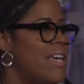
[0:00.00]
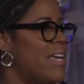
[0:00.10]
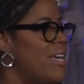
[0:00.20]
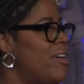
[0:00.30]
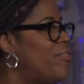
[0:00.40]

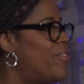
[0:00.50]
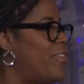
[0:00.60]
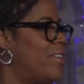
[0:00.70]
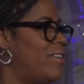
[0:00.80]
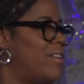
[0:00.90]

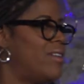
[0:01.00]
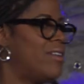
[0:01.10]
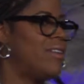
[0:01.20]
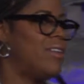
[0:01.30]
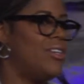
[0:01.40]
If
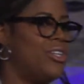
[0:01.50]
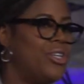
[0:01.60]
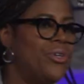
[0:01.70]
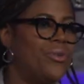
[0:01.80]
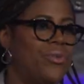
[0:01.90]

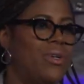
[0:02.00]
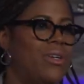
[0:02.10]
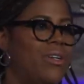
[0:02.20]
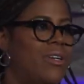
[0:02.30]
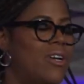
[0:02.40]
you
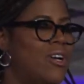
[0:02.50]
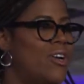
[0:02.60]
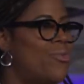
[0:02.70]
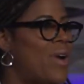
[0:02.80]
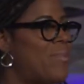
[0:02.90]

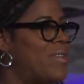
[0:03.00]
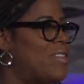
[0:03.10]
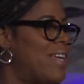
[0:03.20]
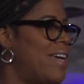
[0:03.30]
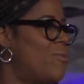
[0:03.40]

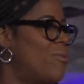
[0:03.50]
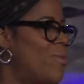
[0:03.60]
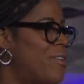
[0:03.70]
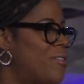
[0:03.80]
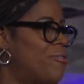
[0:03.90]
represent
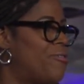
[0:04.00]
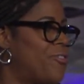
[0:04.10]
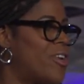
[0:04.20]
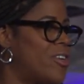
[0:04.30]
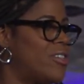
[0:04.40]
one of the
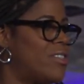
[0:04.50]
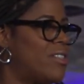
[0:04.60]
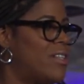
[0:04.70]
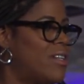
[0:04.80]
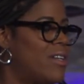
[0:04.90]

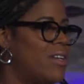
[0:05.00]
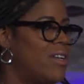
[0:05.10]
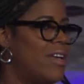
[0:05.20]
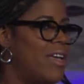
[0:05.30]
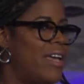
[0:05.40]
first
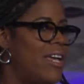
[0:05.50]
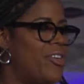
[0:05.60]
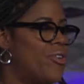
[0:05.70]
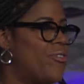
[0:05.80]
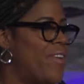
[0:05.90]

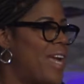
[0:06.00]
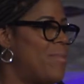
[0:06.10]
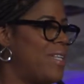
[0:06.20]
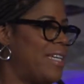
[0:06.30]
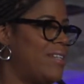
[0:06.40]
in your
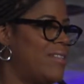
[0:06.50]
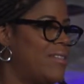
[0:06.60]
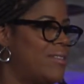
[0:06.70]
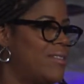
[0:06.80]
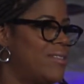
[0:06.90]
family
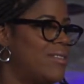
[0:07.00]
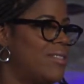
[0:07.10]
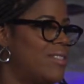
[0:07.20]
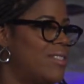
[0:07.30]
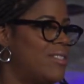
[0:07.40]

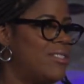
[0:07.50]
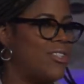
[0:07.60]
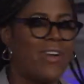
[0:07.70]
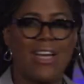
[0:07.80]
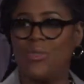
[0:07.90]
to
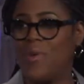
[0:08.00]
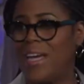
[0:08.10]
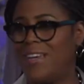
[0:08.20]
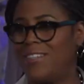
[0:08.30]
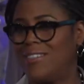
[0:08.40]

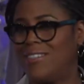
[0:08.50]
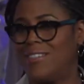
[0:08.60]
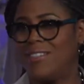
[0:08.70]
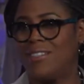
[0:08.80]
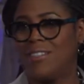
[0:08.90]
graduate,
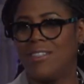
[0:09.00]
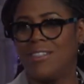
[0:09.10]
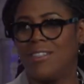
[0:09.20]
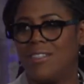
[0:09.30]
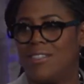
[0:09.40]

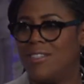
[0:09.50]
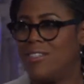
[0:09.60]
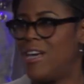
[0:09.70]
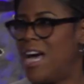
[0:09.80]
to